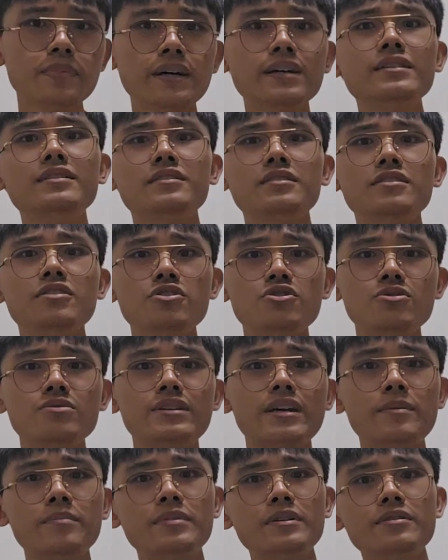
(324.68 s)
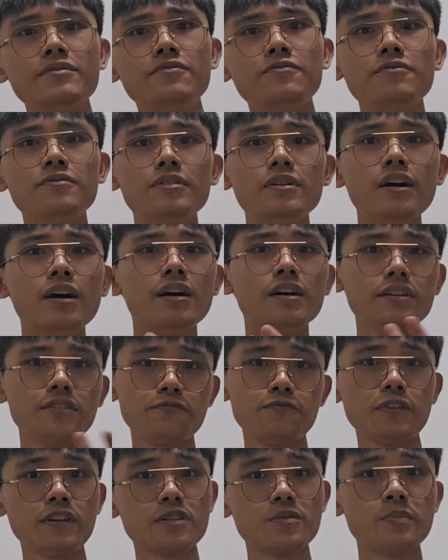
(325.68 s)
but the issue can be
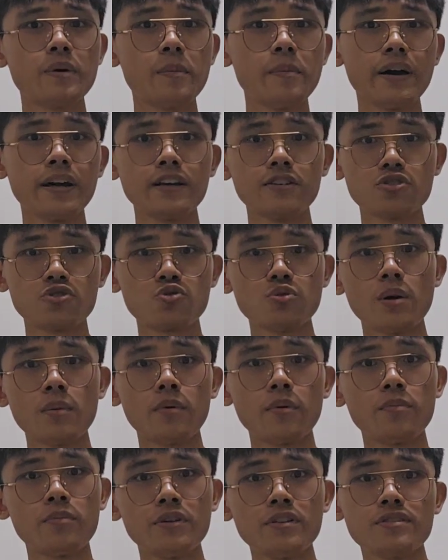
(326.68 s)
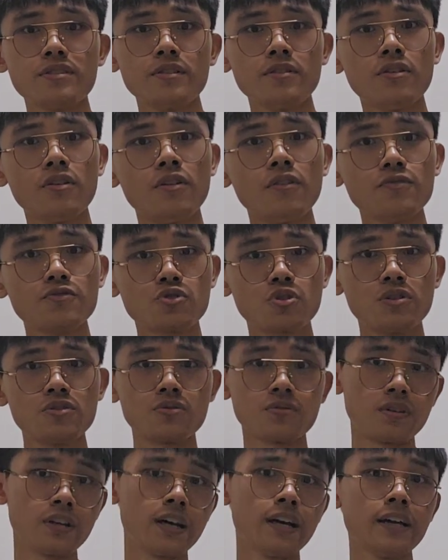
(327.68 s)
fixed by buying a strap or bracelet of choice
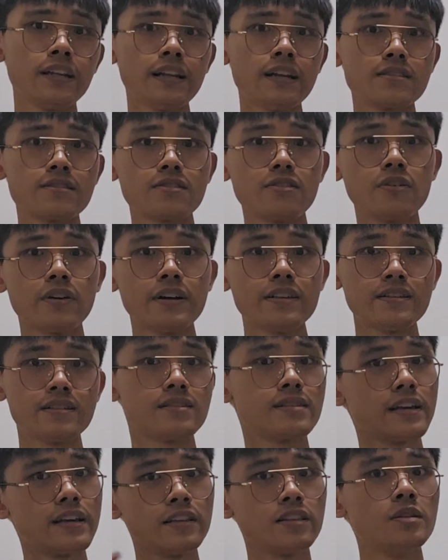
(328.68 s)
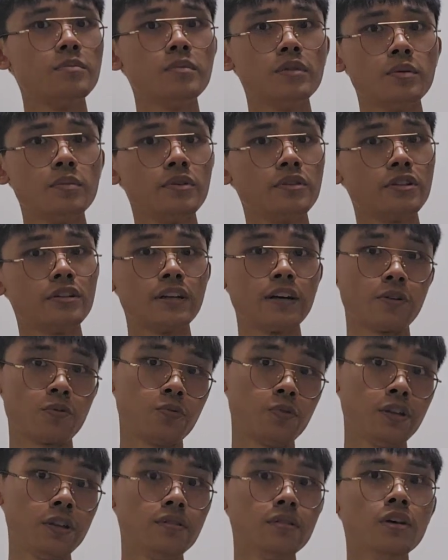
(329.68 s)
online as long as it's 18mm
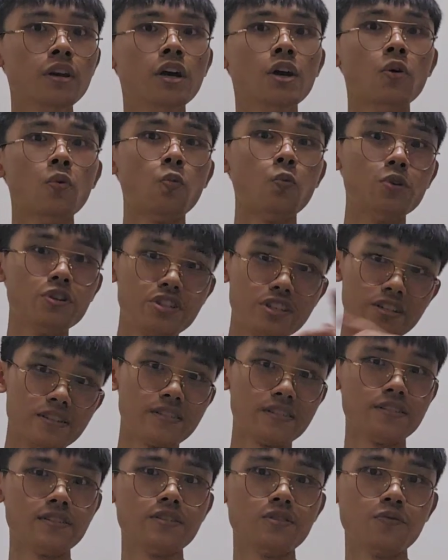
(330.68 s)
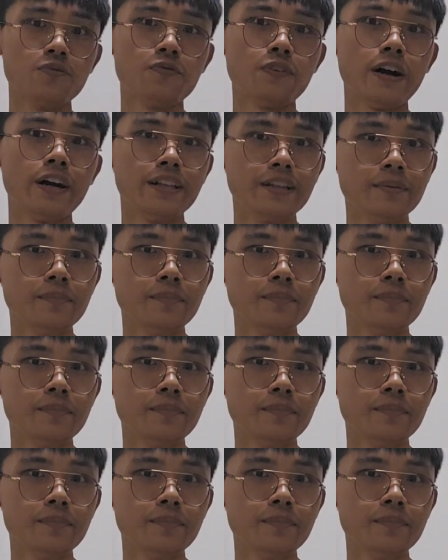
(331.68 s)
carbide, which is easy to find,